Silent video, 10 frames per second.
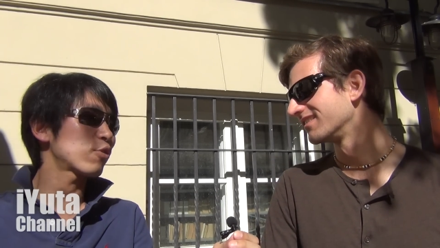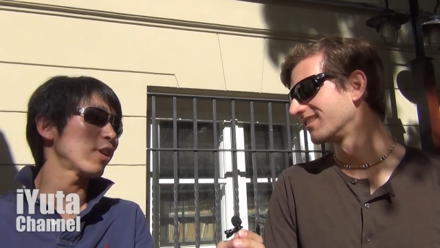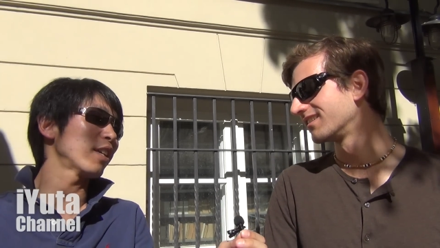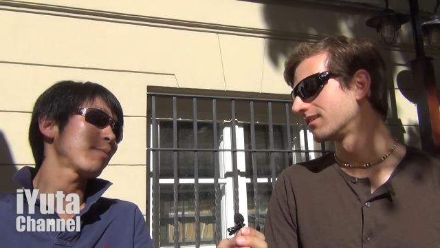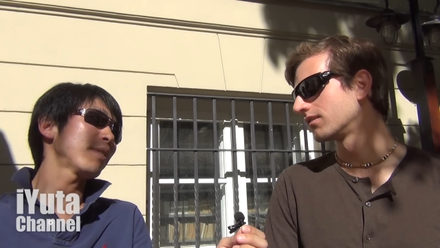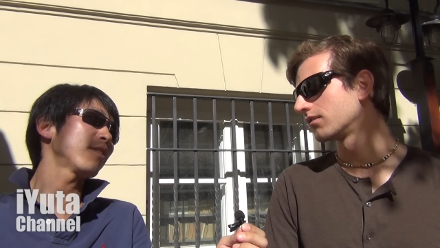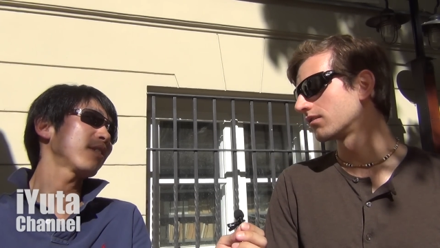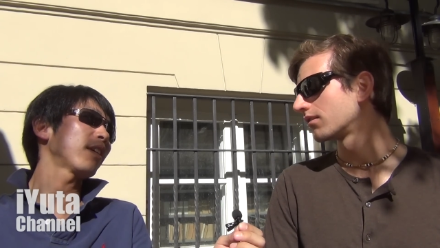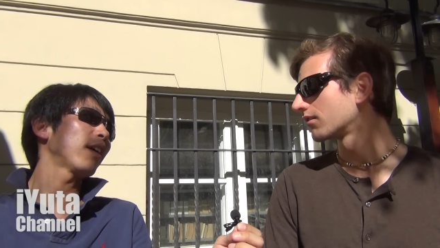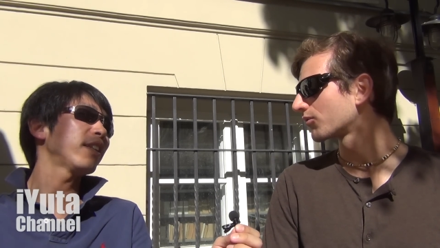Speaker 1: strikes,
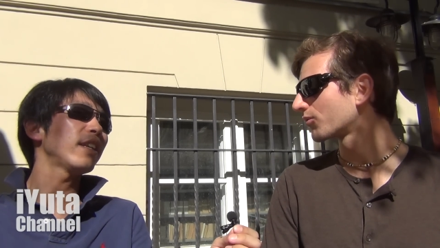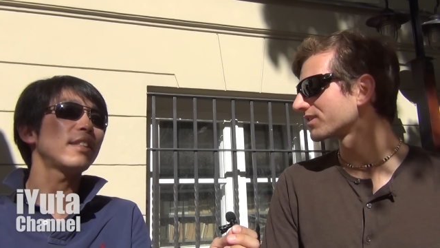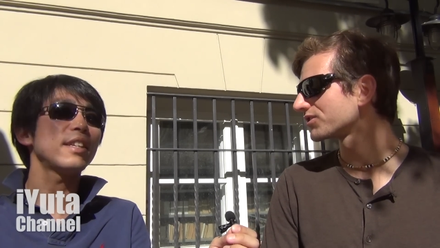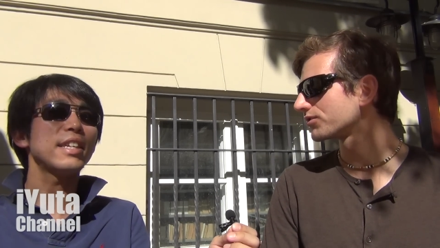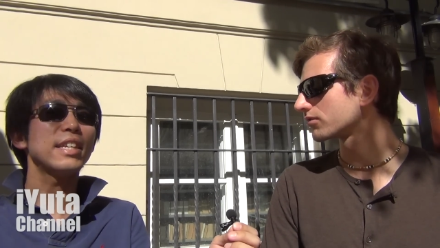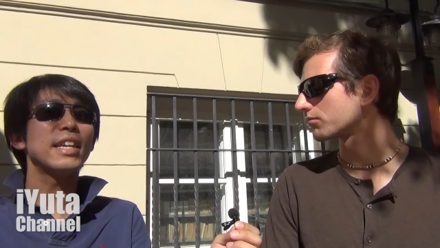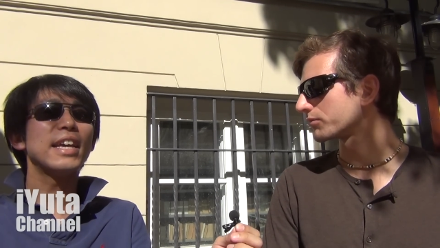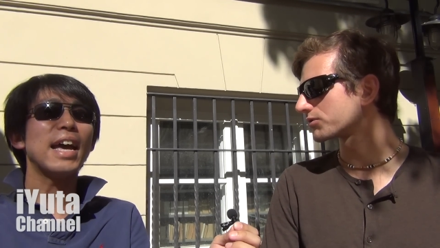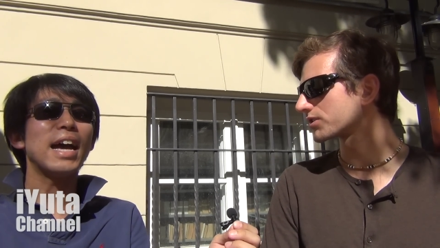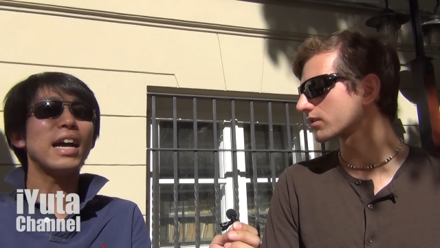because like I did what did you do?
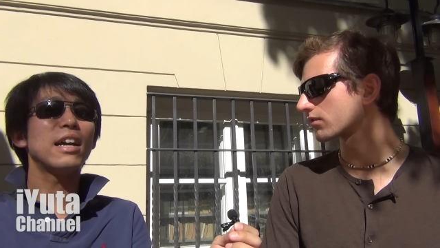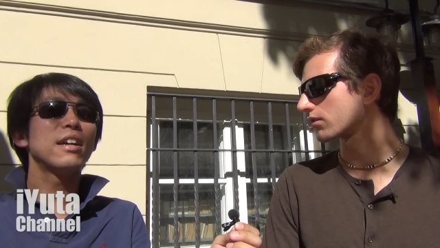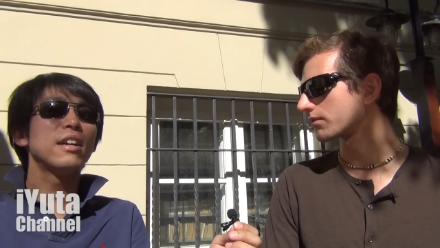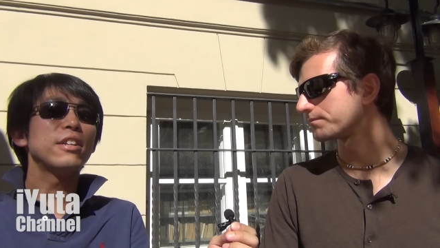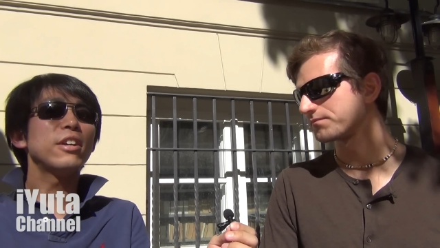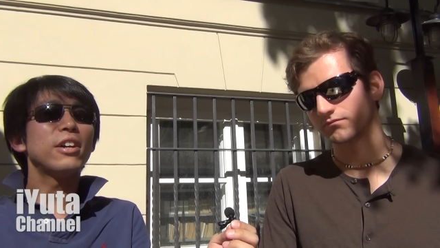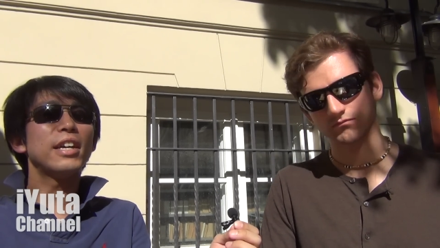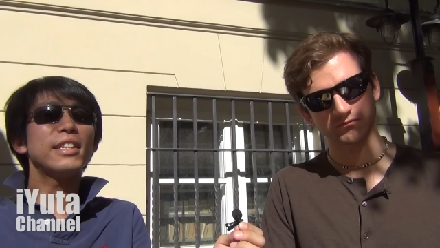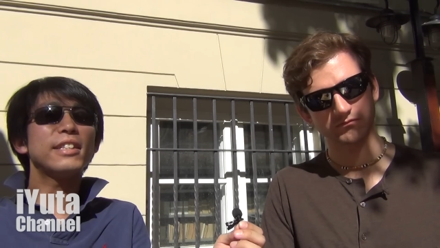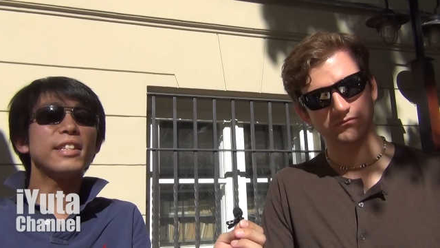Music or? No,
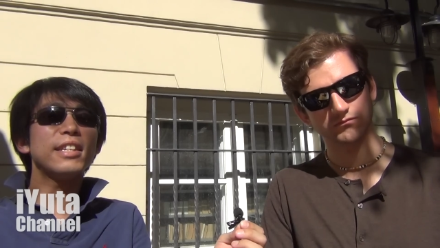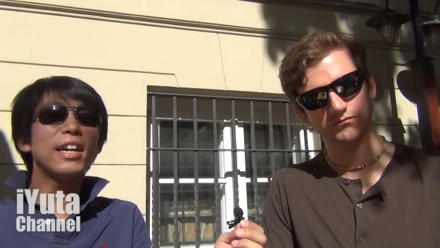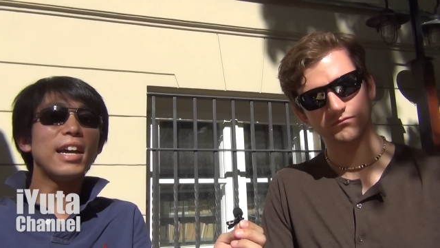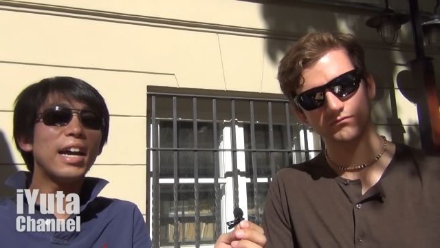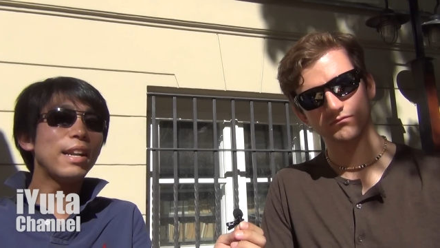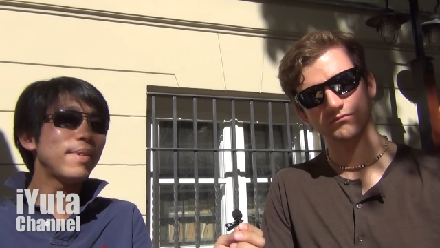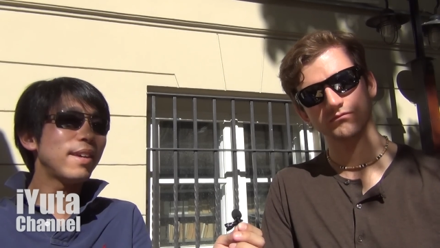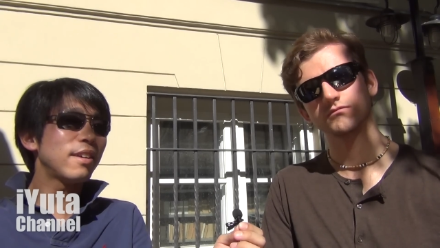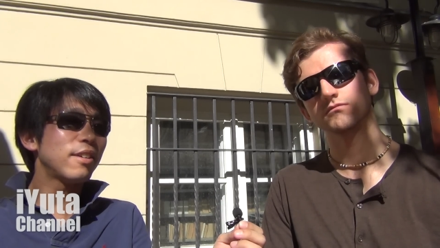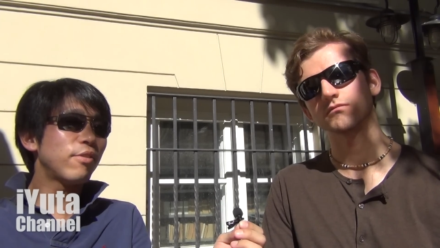I did the
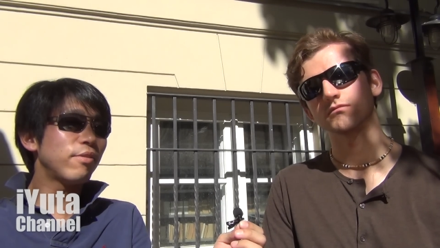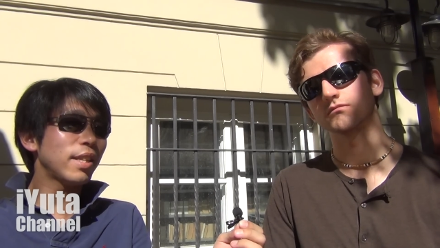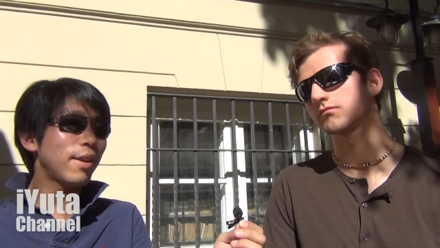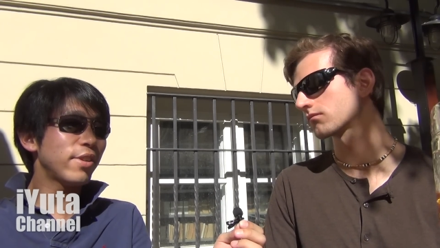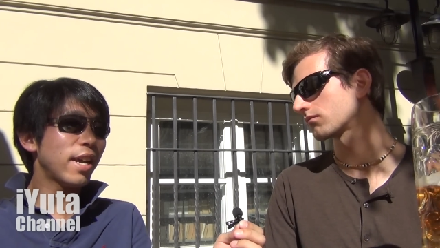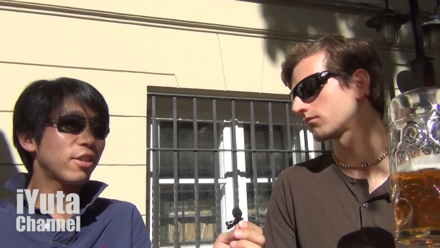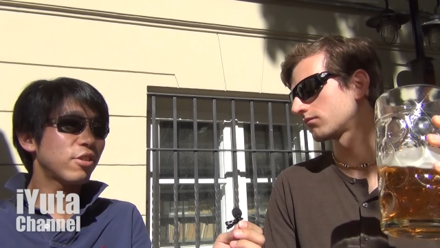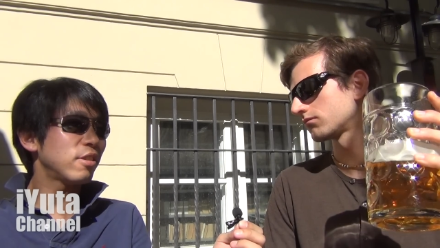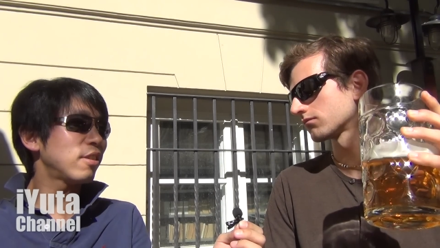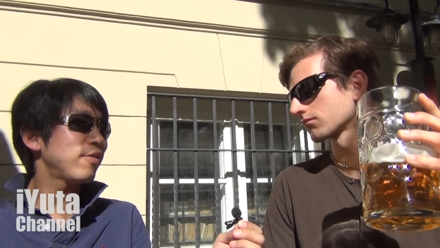anime live
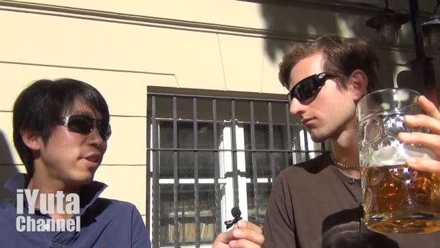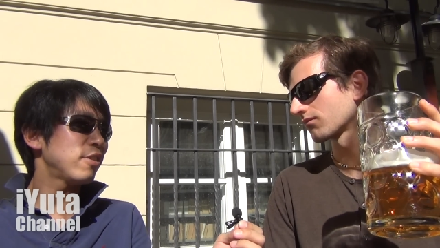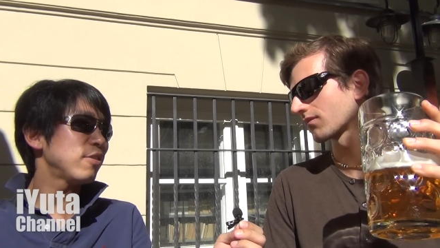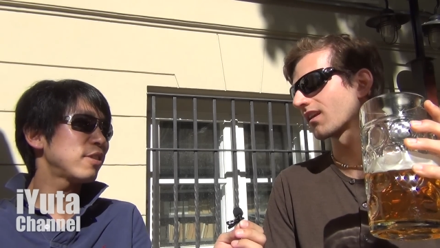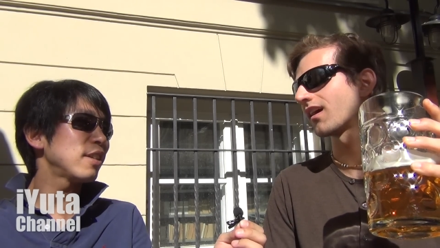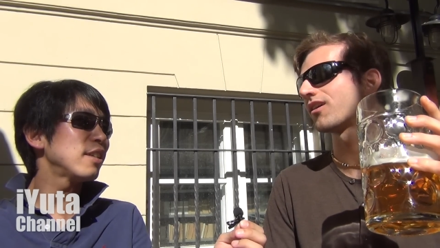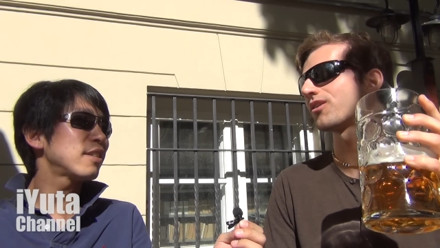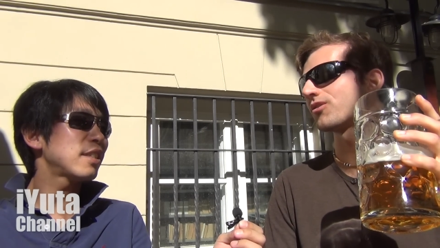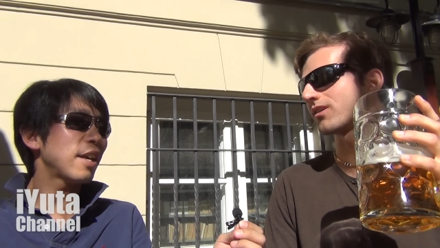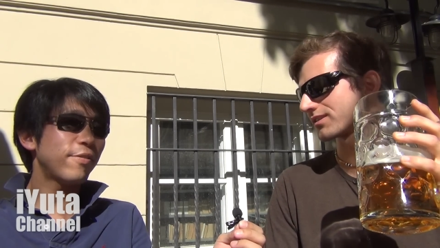reaction videos. And
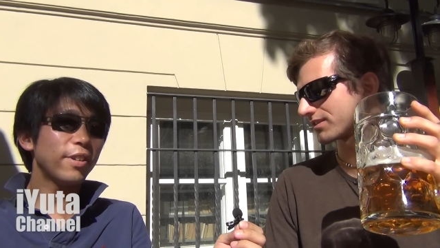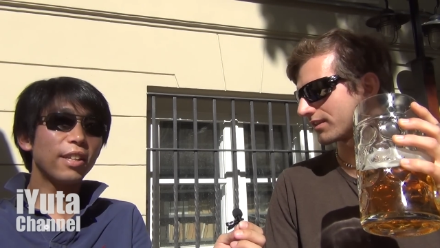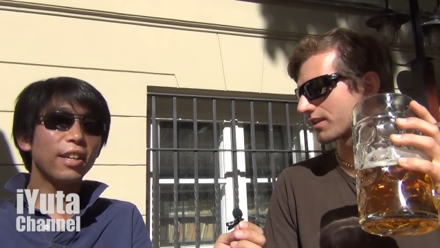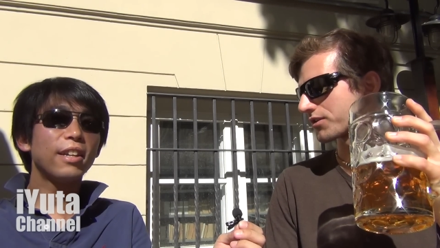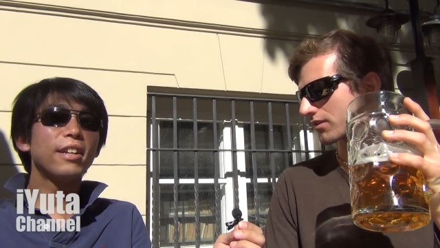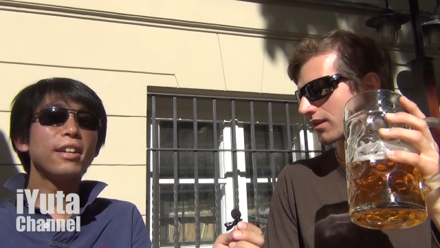oh, stuff I see. Like they took